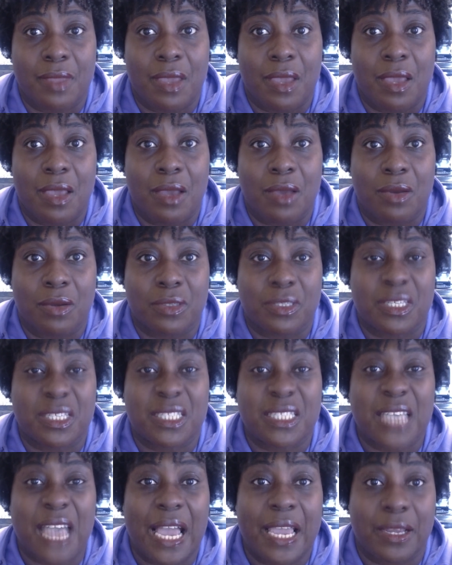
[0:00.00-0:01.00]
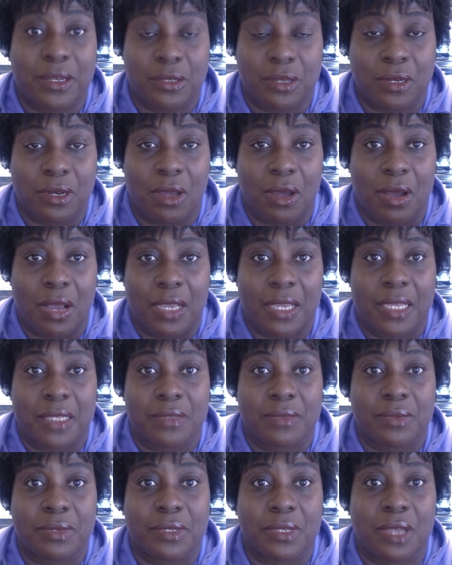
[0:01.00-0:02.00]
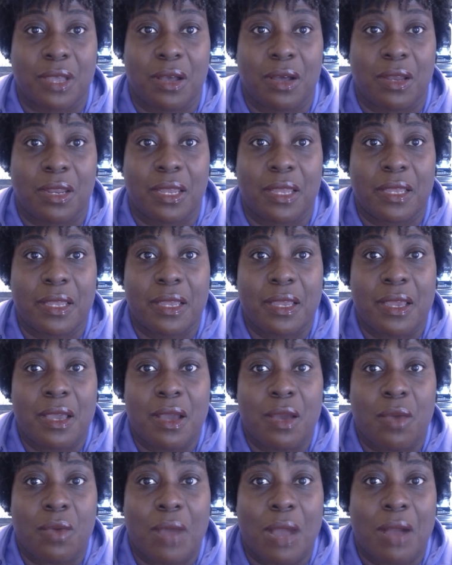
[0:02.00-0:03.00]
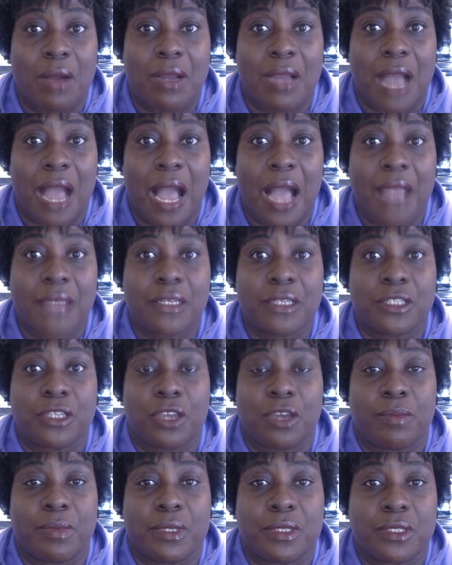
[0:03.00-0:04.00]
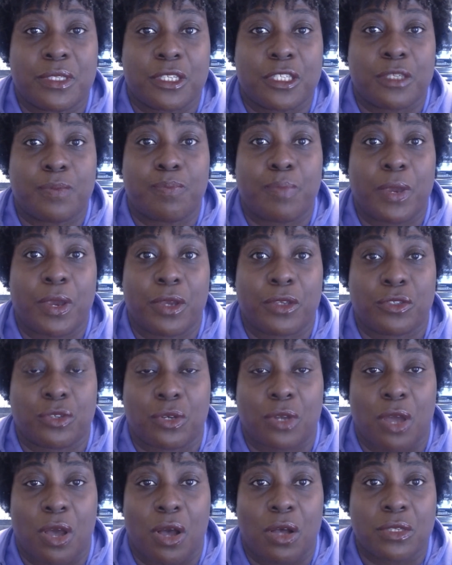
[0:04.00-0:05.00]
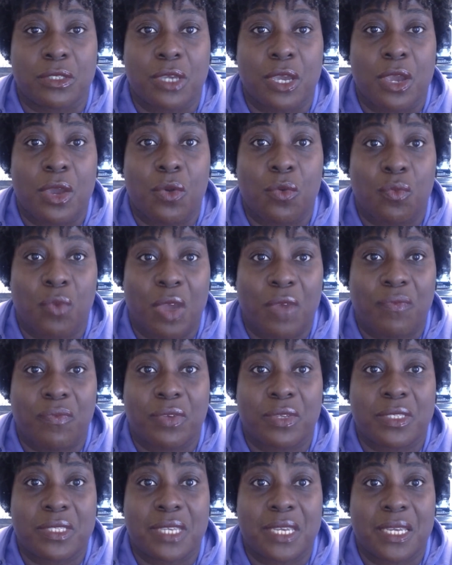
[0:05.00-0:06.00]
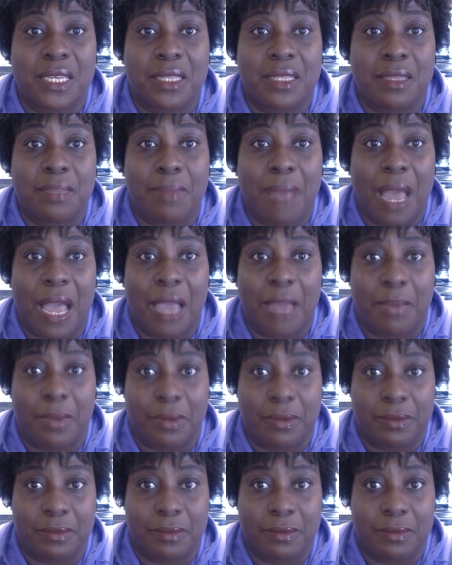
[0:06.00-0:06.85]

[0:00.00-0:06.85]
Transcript: or societal law, I guess we'll call it, while God determines the spiritual laws referenced in the Bible.